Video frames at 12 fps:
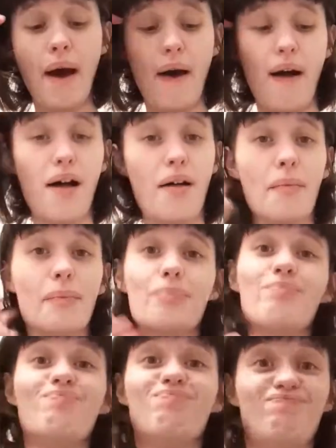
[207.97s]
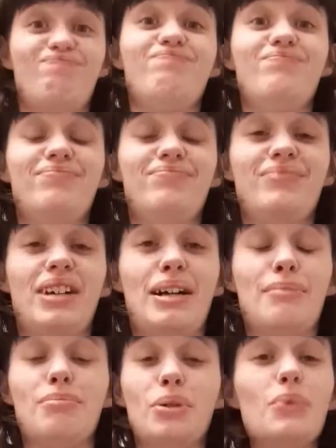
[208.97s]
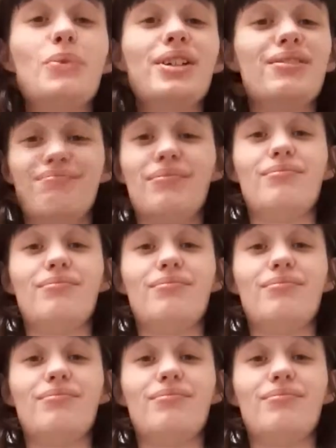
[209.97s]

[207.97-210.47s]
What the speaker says: I'm broke